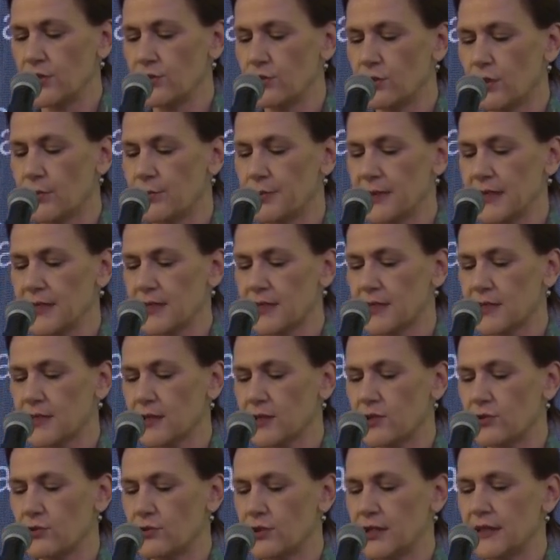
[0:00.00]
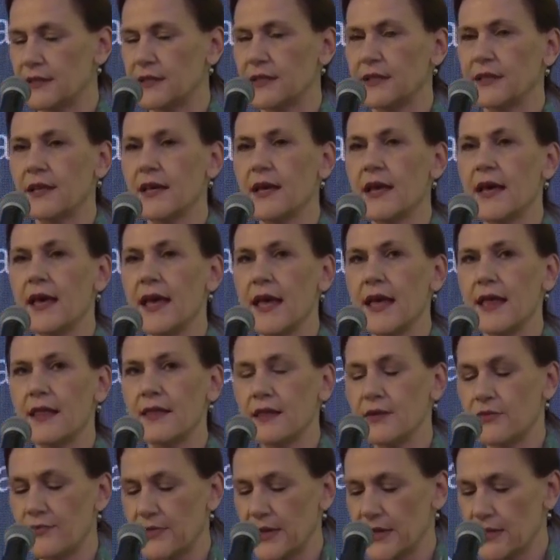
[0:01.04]
European security and
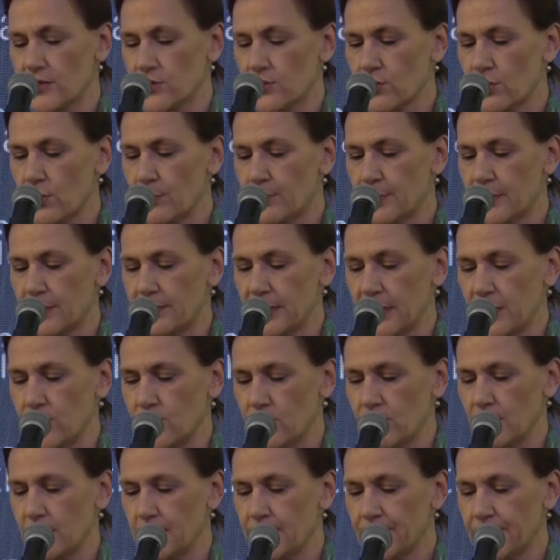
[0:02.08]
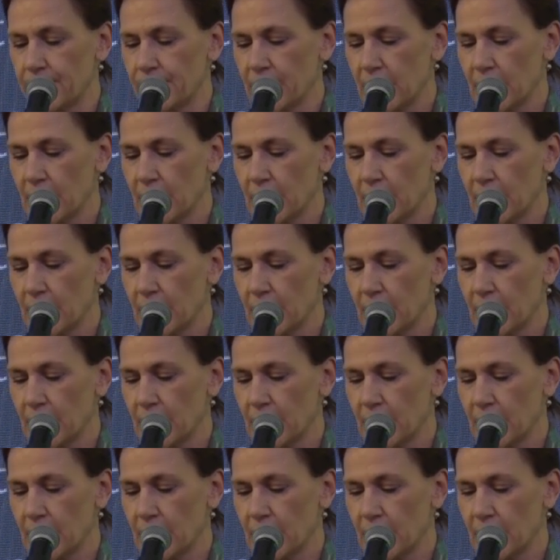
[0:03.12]
defense cooperation.